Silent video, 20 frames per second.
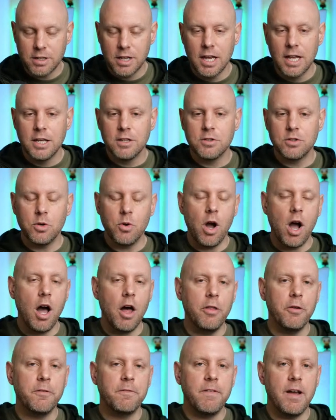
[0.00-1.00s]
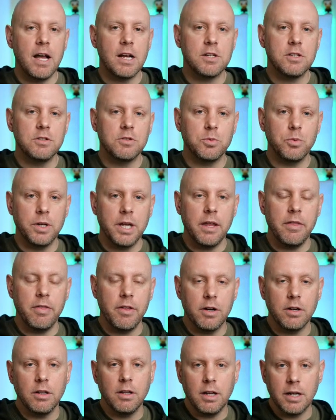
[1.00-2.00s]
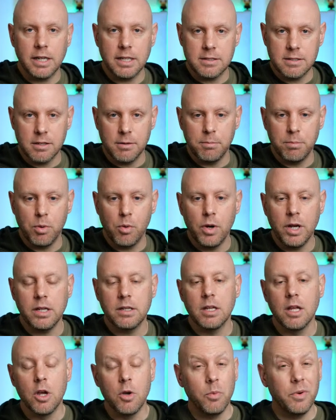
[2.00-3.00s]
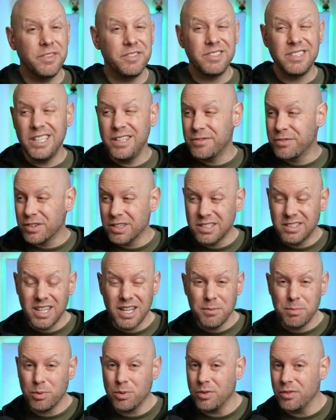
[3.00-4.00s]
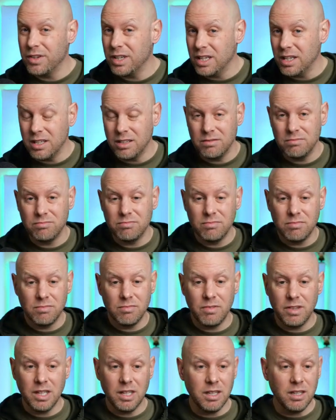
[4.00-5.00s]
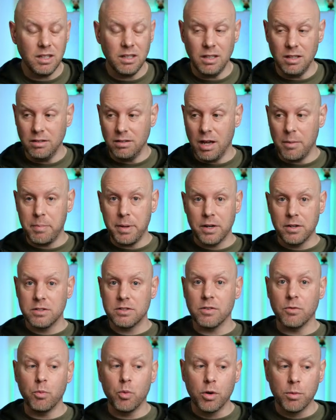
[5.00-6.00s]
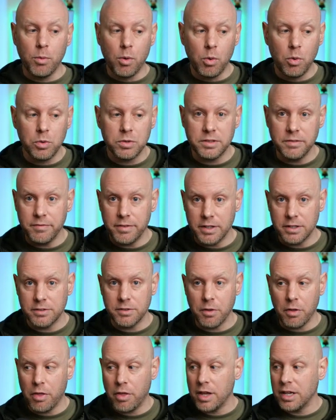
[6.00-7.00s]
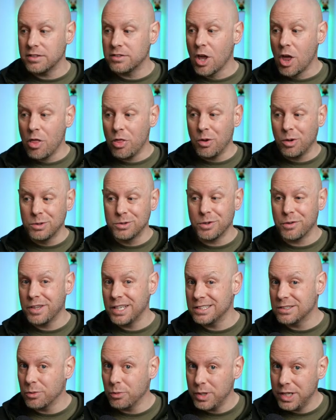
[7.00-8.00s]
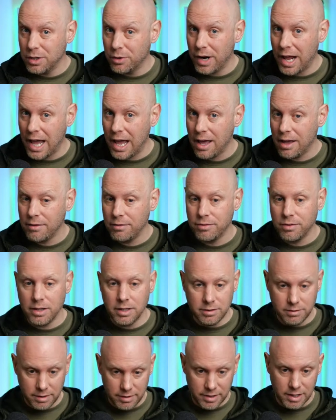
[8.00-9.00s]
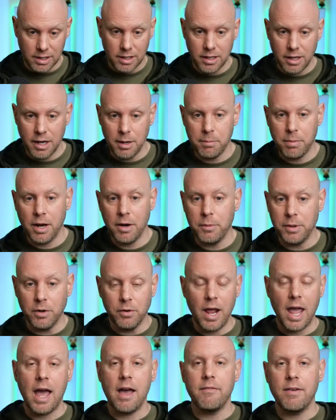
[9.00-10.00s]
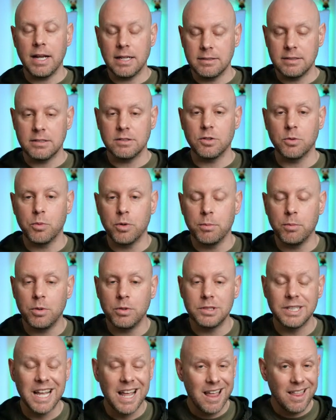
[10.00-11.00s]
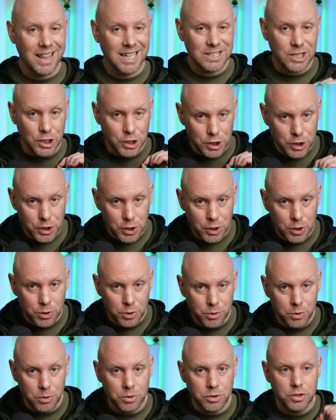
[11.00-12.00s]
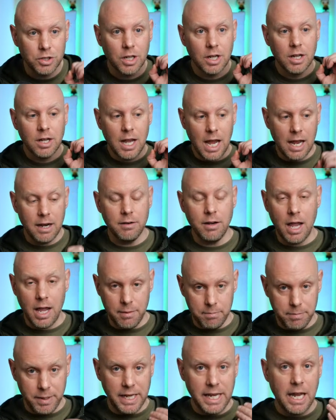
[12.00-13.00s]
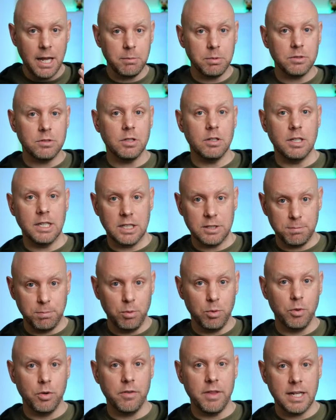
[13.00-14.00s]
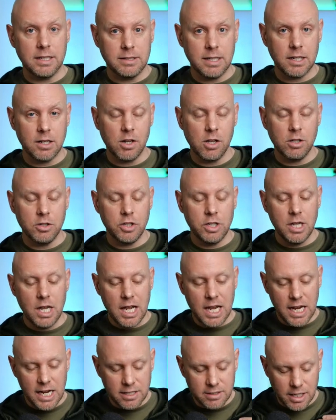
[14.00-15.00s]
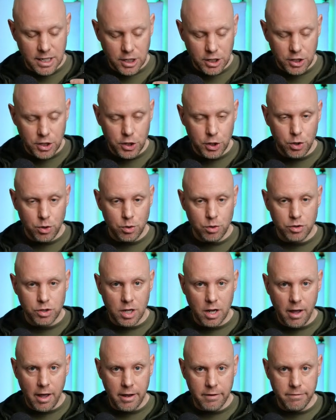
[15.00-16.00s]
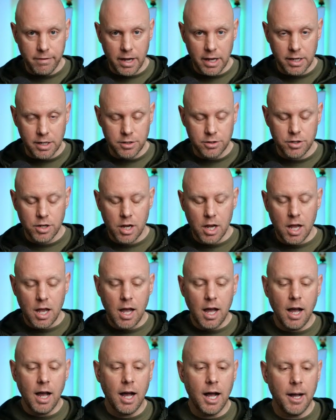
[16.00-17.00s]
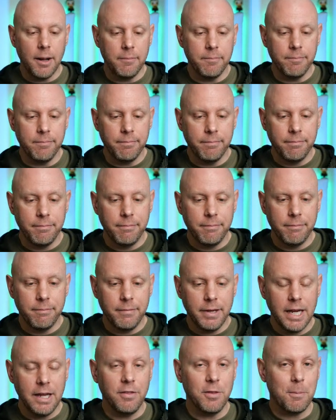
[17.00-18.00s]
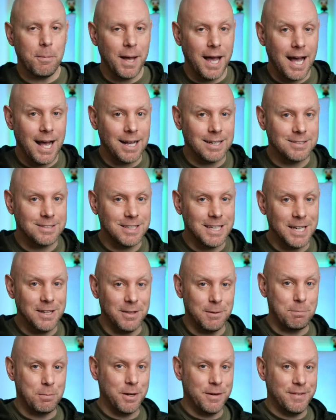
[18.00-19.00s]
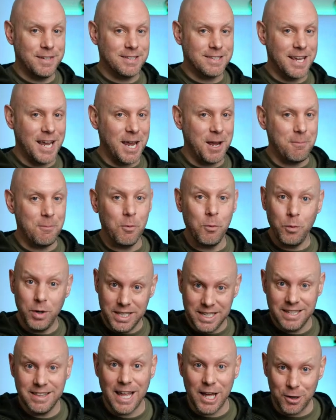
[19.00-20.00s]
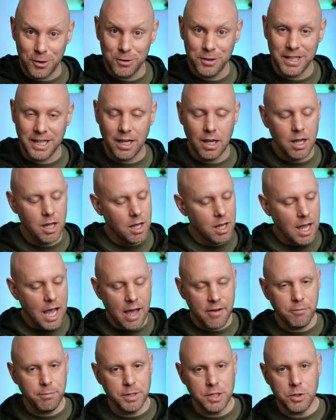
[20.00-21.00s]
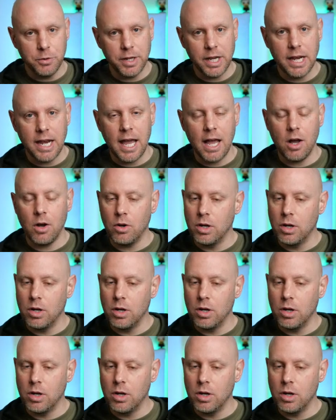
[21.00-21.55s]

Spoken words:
So other factions will get their luck at some point. We've seen, for example, the appearance of wormholes and various other things. Those are things that we don't have in the Klingon Empire. We don't have access to wormholes. That's a huge, and being able to explore that technology is a huge advantage. In the past, in the previous game, we did that early. Haven't been doing it now.